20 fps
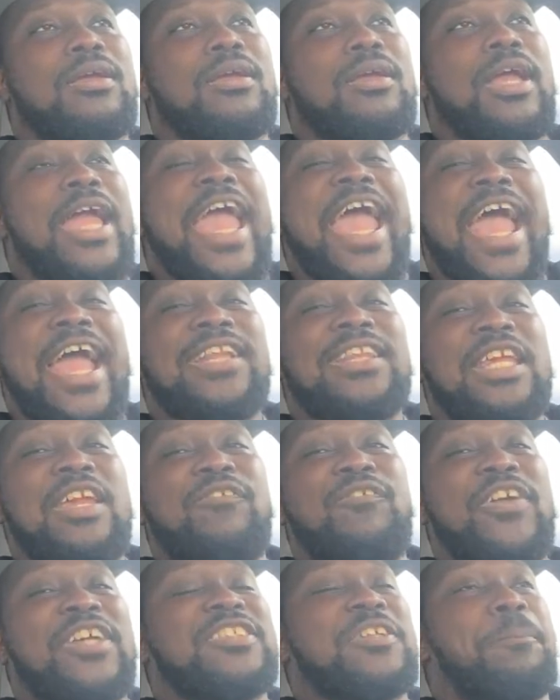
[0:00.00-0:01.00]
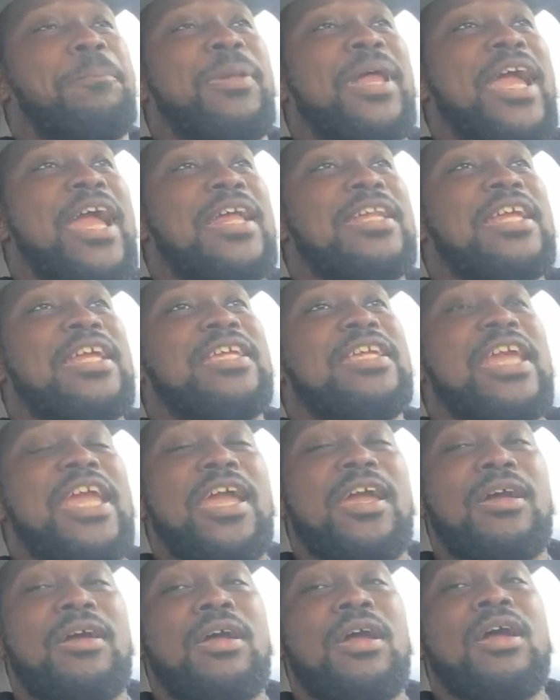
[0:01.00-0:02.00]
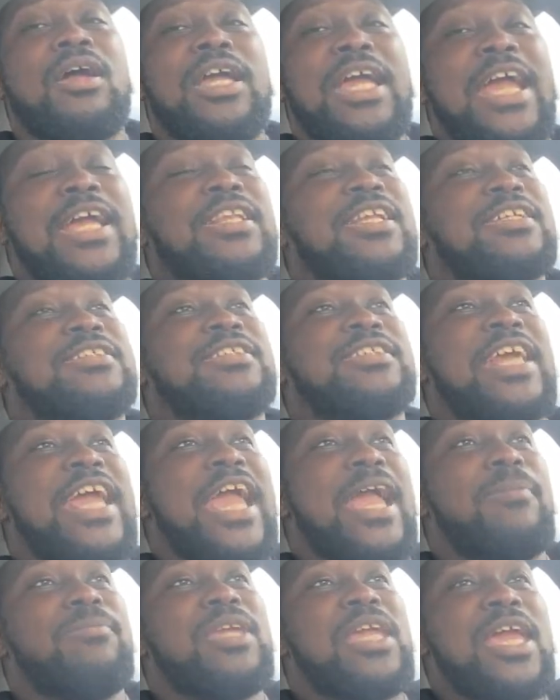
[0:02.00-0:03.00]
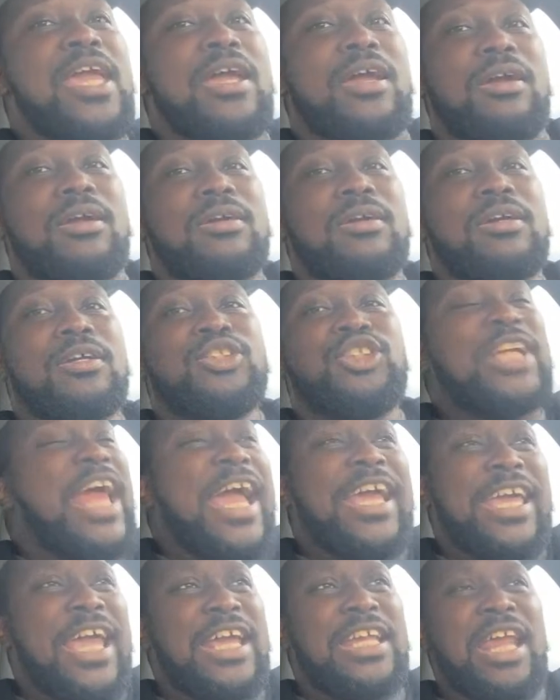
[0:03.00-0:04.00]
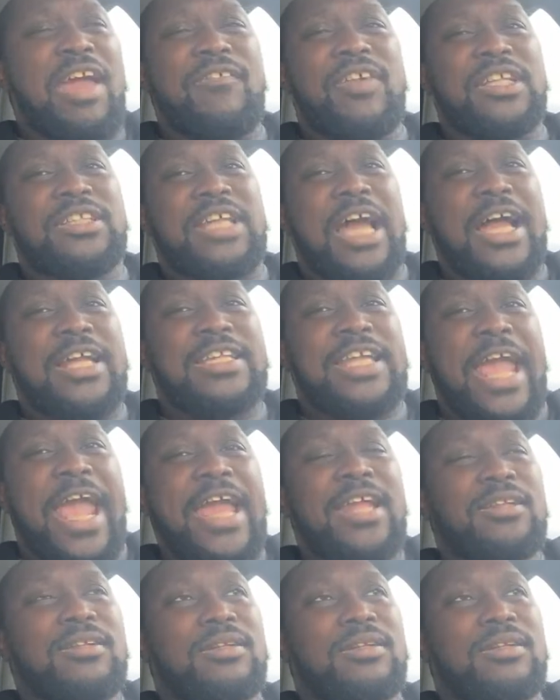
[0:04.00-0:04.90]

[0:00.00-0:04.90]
and Defensive Player of the Year in the same year. Shaq ain't never done that.